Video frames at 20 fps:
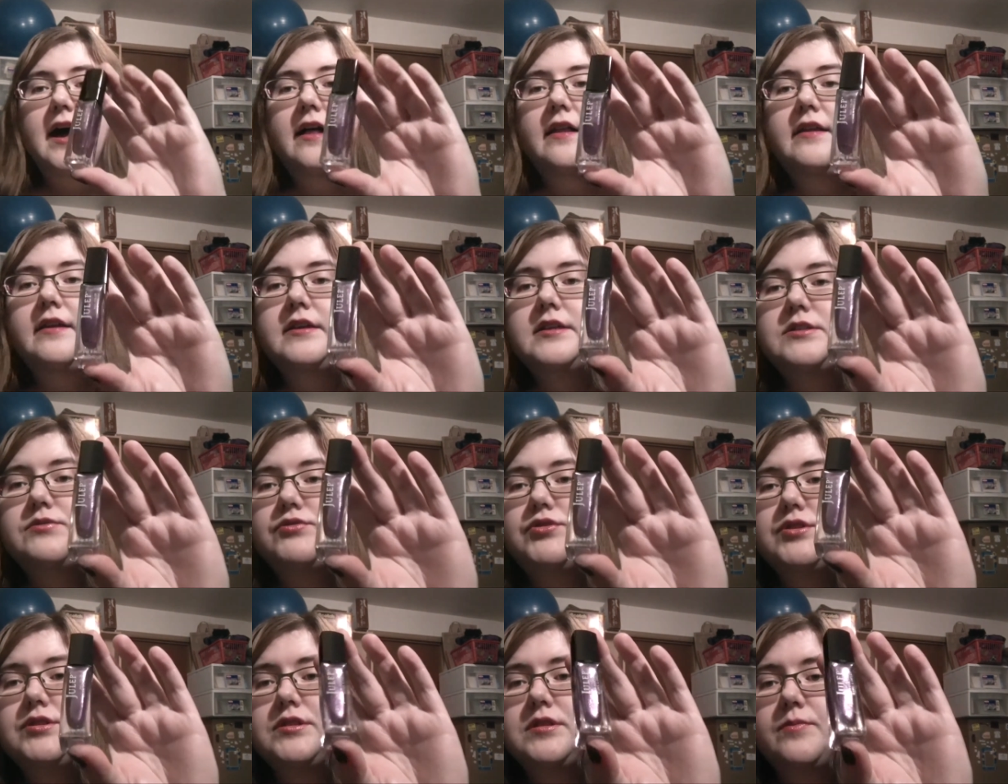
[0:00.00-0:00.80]
Alex,
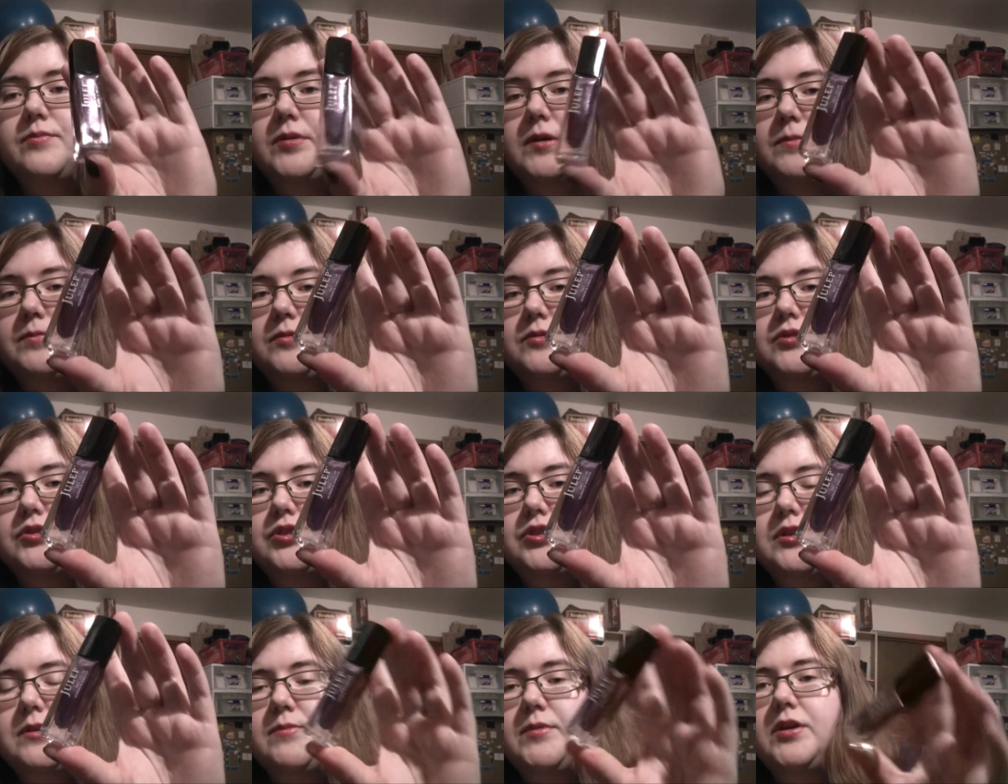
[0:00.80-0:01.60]
which is the purple
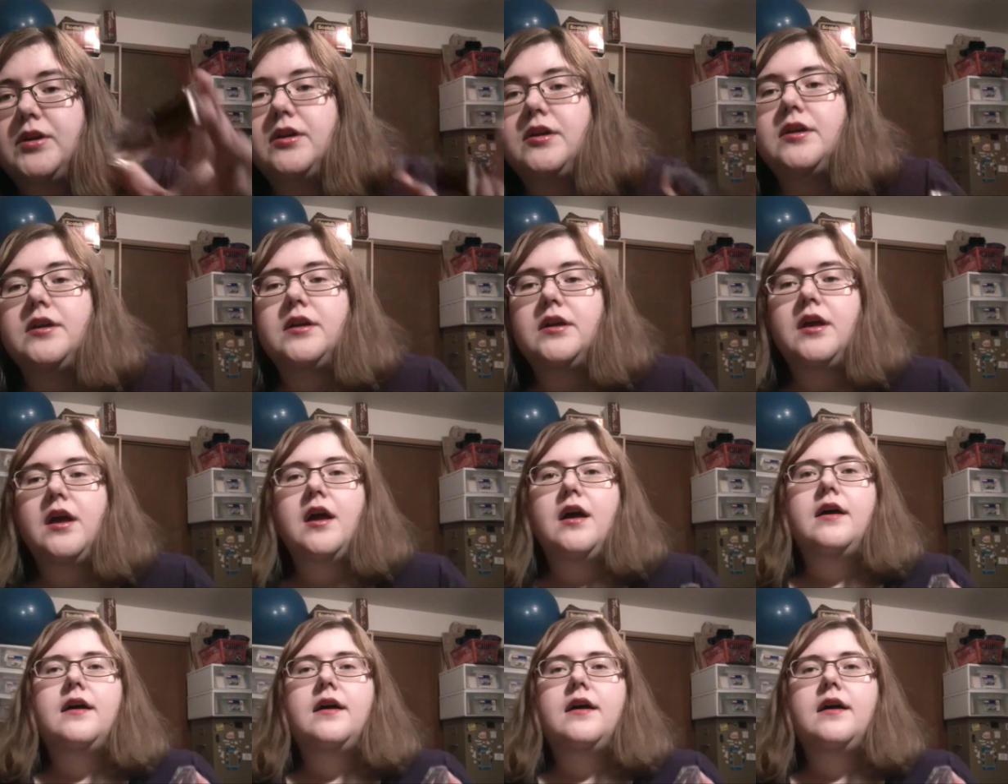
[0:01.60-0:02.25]
shimmer.